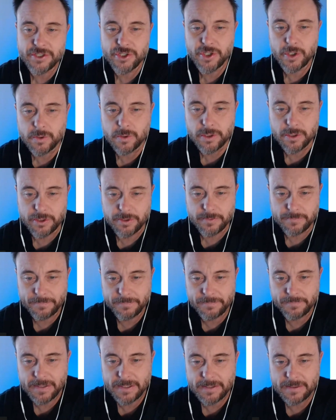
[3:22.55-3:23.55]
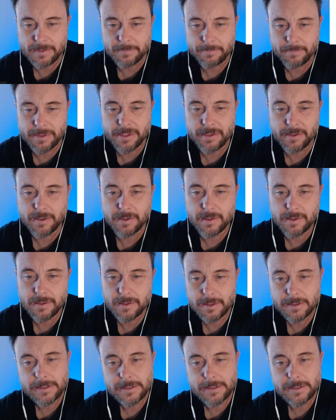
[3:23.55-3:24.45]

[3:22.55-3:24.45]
joke could fit the bill.